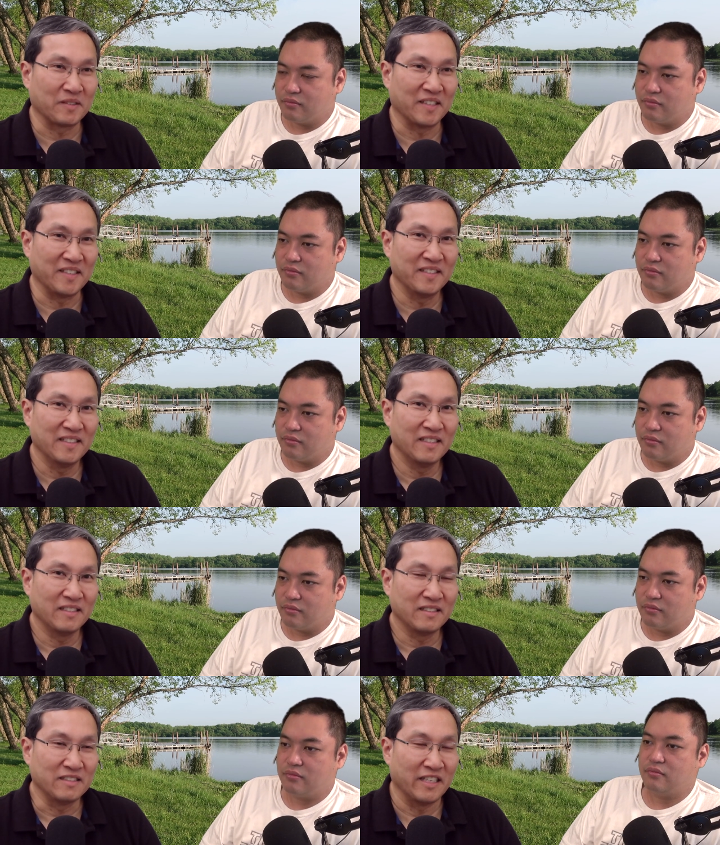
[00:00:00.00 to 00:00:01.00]
Speaker 1: okay,
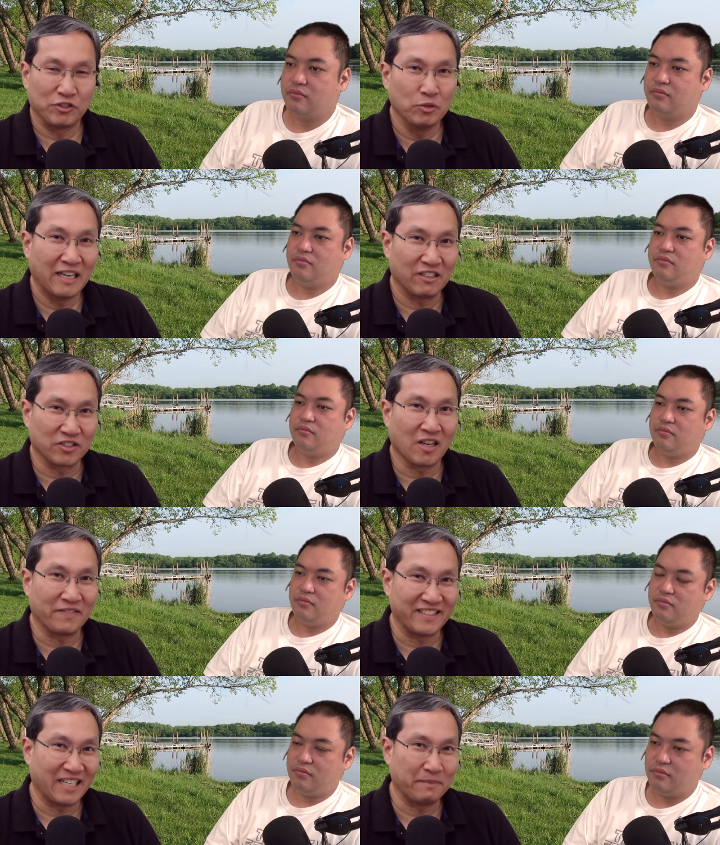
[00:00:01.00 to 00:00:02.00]
you had $2
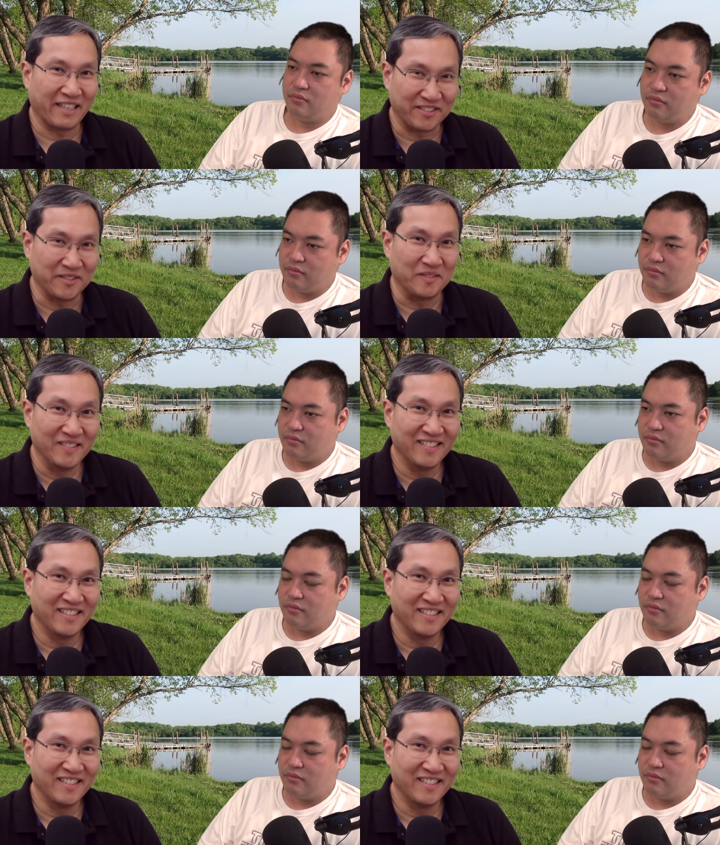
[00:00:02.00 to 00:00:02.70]
off on top of that too.